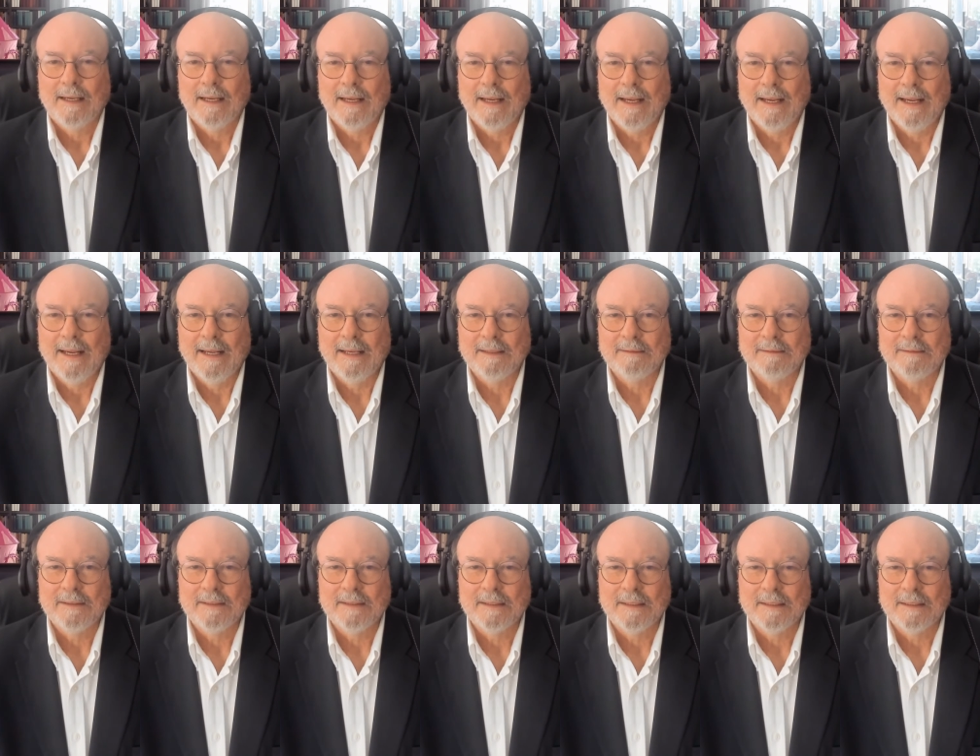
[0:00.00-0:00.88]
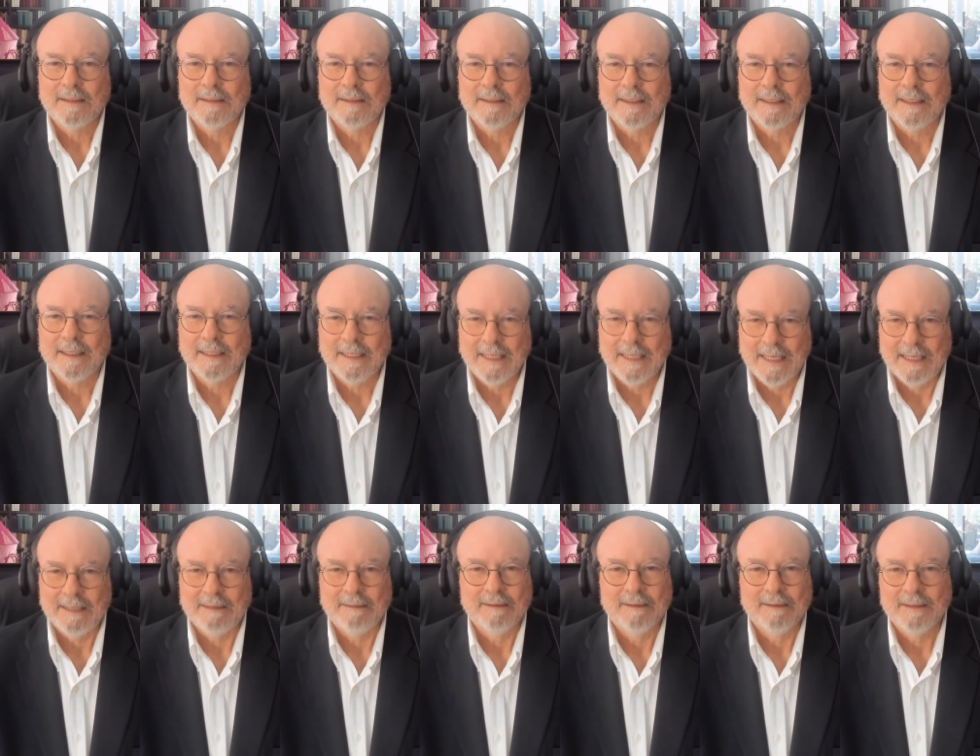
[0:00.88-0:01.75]
and
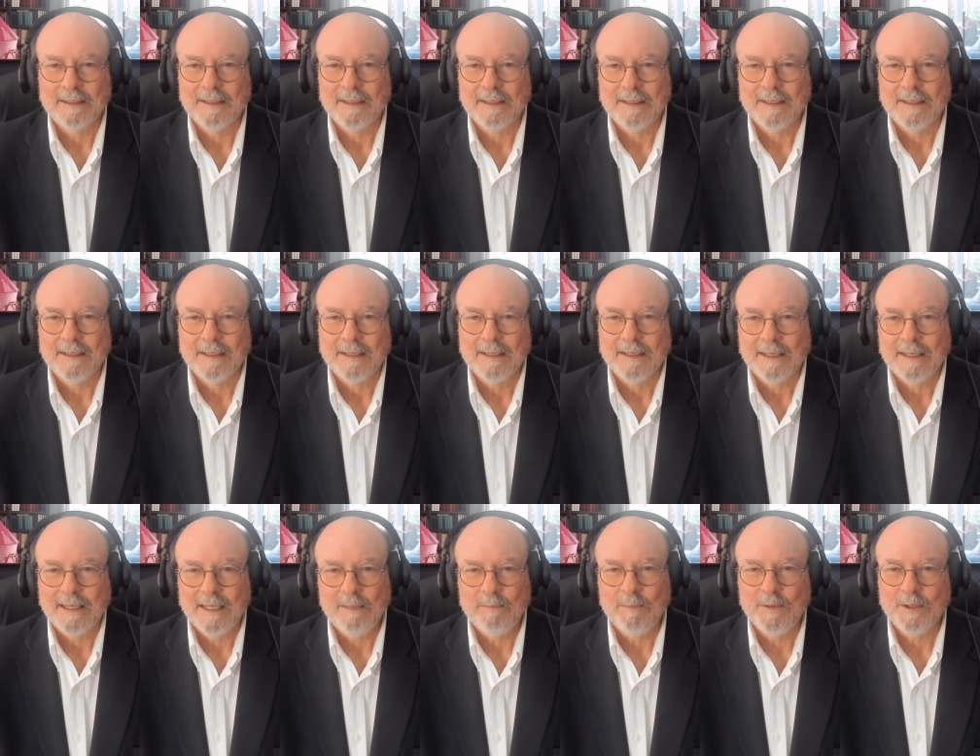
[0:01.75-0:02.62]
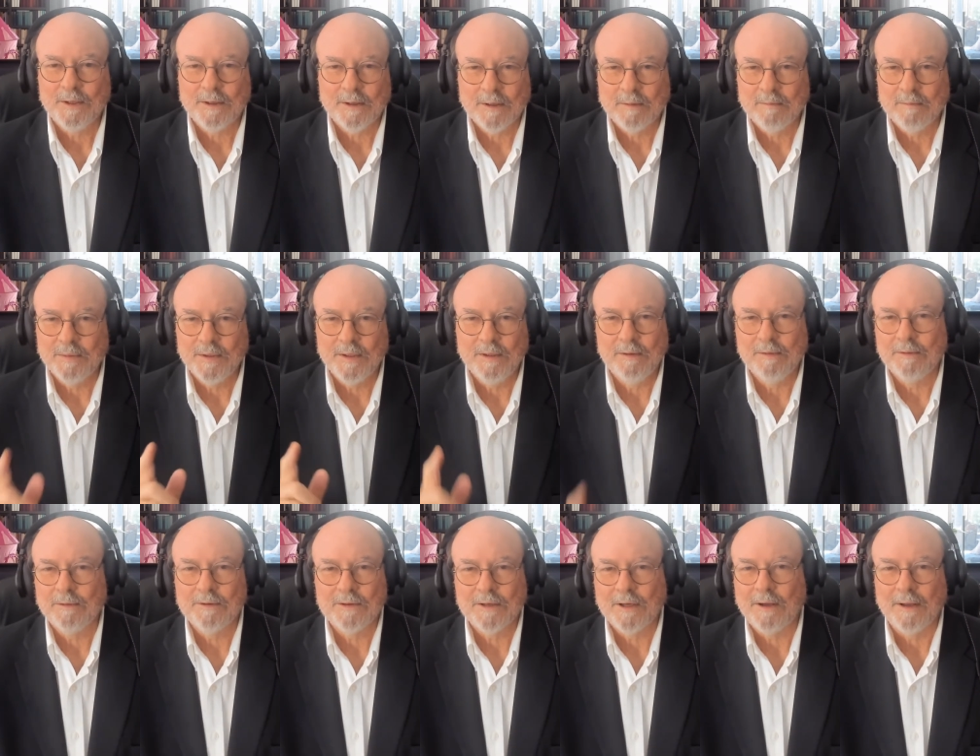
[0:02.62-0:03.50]
again, keep your
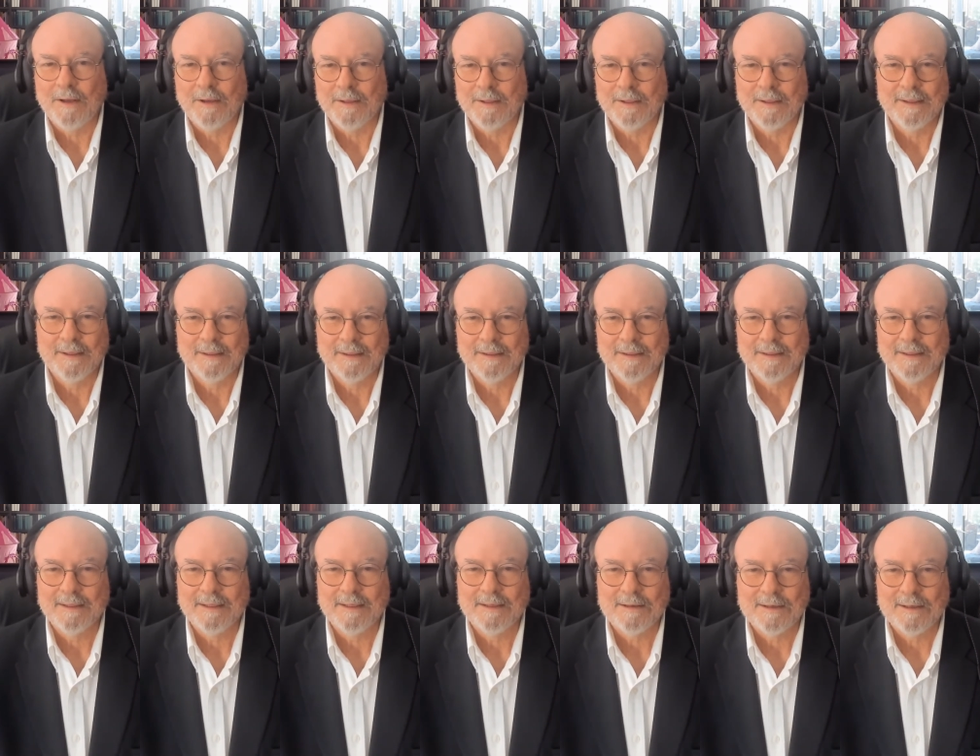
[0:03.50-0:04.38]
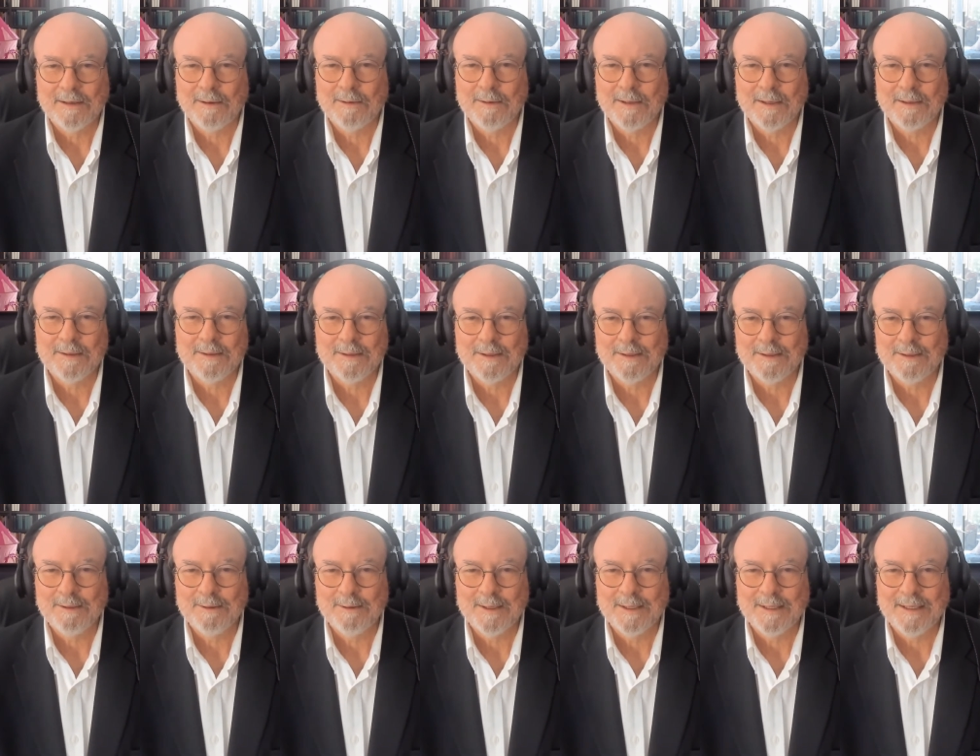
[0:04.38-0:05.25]
computers on so that
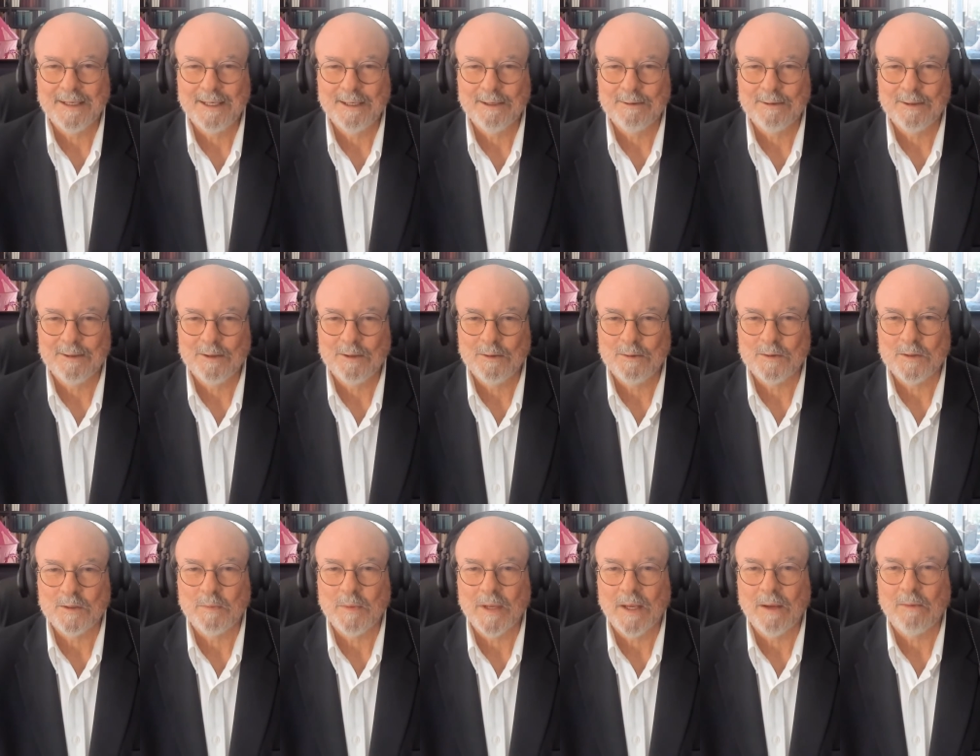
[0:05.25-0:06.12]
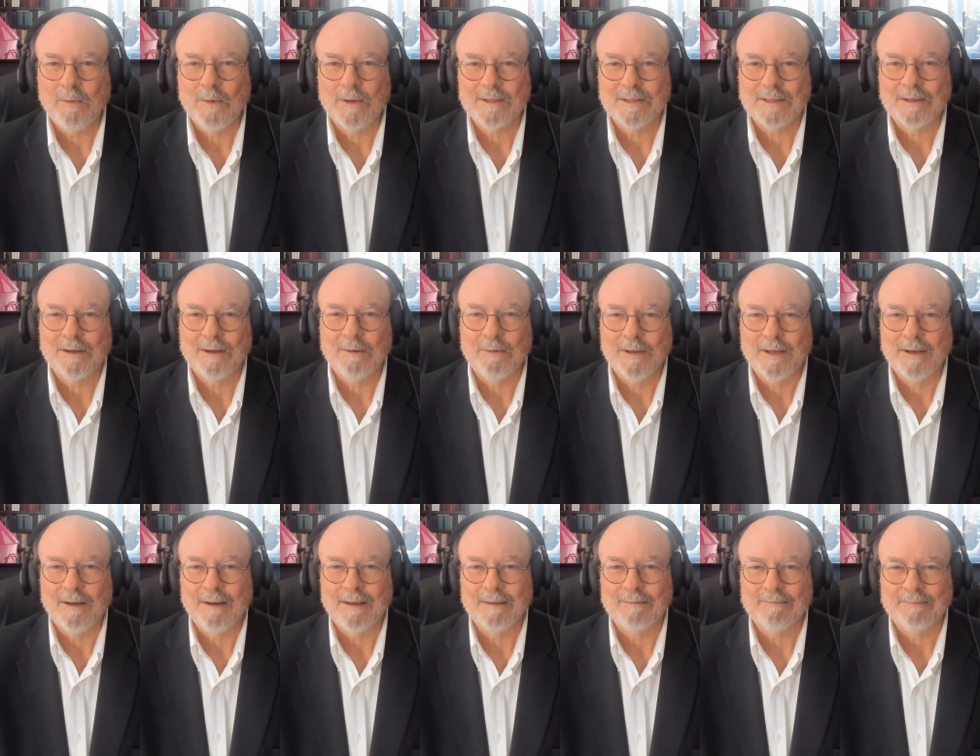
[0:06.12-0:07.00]
you can hear the news about what's going
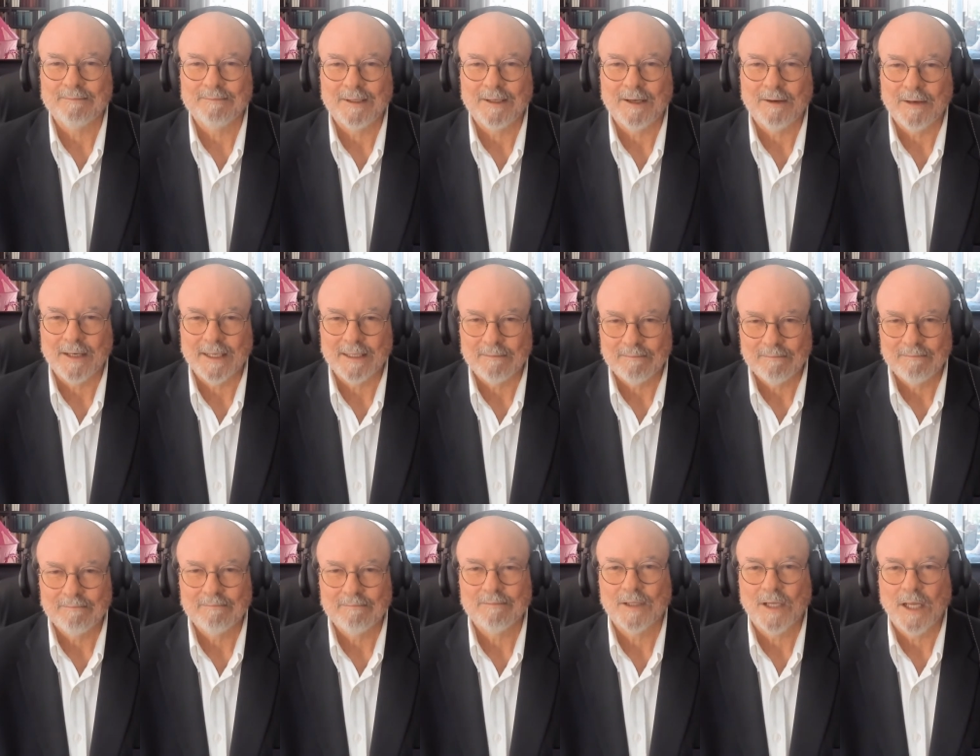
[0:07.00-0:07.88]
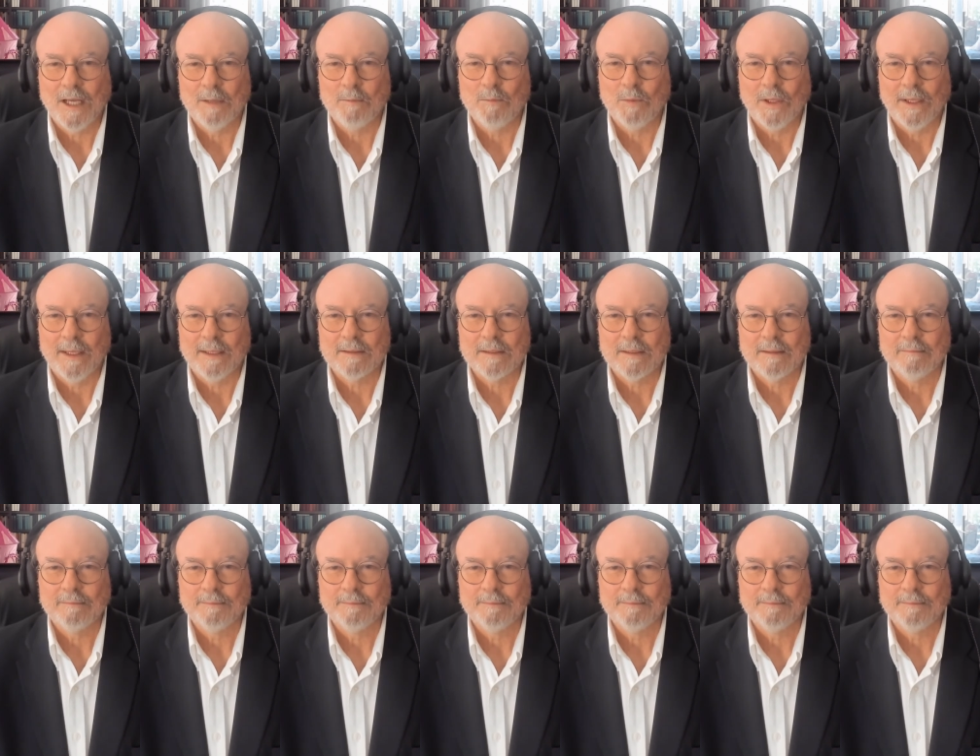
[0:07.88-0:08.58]
on. All right. God bless.